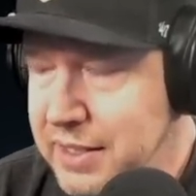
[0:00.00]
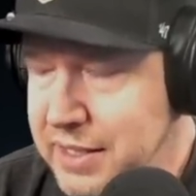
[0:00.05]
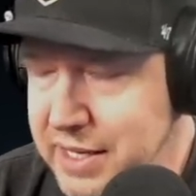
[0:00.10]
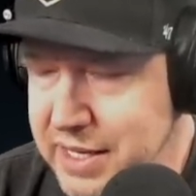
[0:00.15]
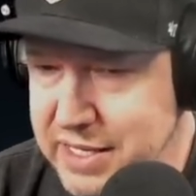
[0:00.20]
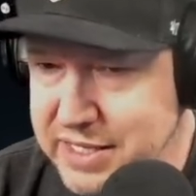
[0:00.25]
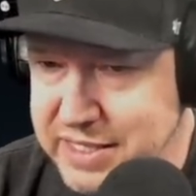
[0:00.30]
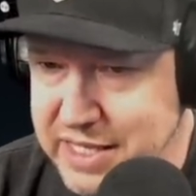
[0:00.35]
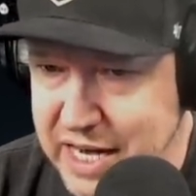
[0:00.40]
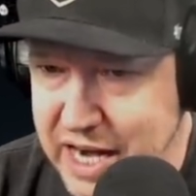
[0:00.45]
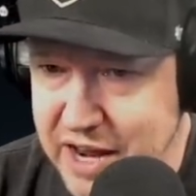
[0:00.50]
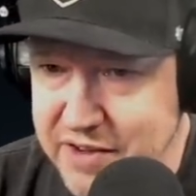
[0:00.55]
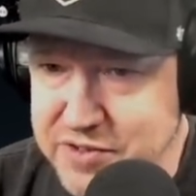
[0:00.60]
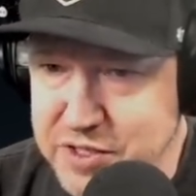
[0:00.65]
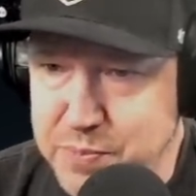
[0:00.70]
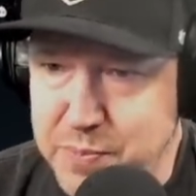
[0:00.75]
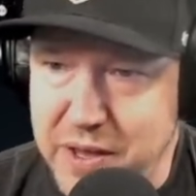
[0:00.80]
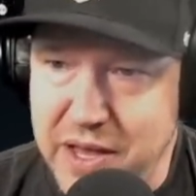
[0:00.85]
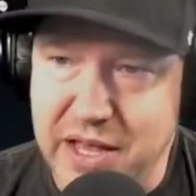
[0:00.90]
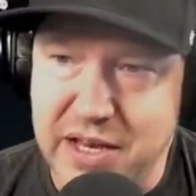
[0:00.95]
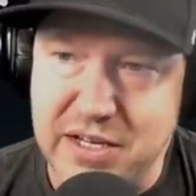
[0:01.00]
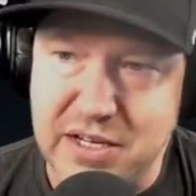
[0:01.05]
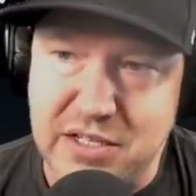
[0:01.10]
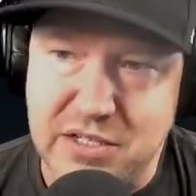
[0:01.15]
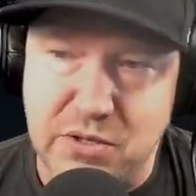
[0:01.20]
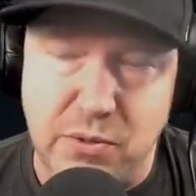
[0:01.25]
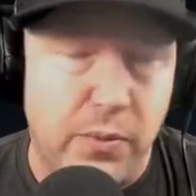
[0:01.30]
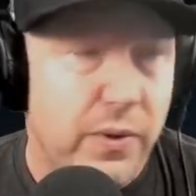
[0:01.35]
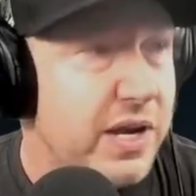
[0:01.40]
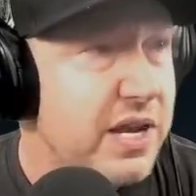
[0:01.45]
is that I've spent
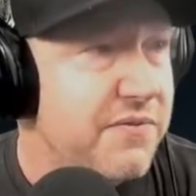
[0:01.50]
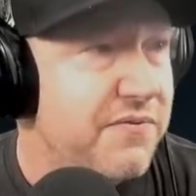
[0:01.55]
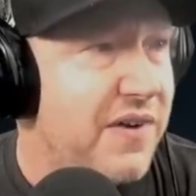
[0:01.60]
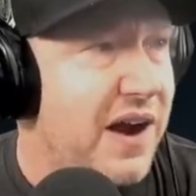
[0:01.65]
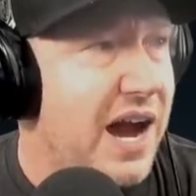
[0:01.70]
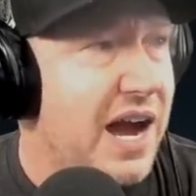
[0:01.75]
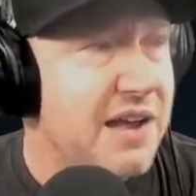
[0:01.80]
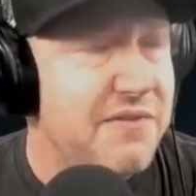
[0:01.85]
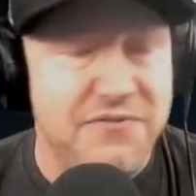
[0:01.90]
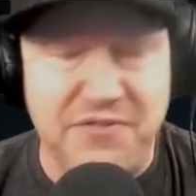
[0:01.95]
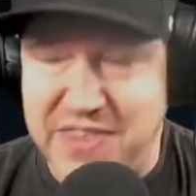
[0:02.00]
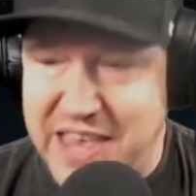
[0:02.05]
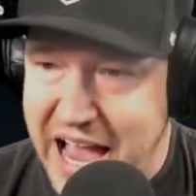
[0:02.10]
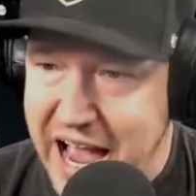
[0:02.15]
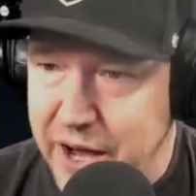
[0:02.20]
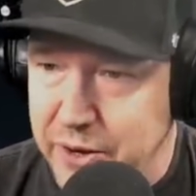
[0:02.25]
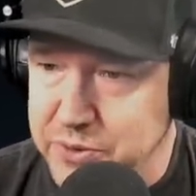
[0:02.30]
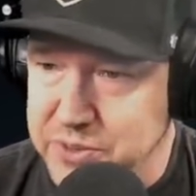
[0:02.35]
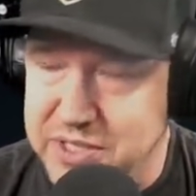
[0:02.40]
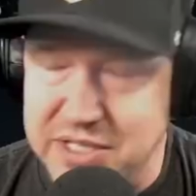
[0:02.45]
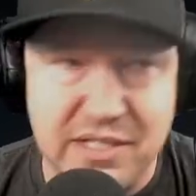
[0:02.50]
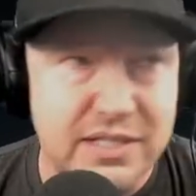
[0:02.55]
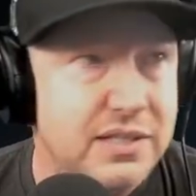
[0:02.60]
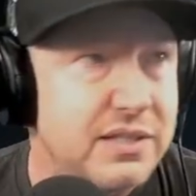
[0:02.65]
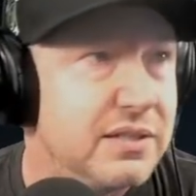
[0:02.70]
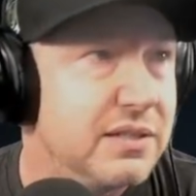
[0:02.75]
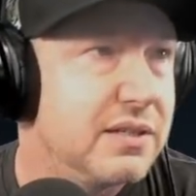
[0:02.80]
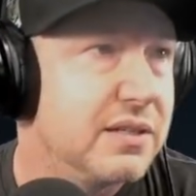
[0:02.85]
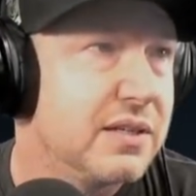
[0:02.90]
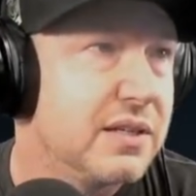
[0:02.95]
twenty-five
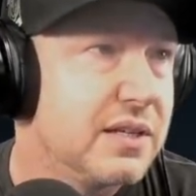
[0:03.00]
thousand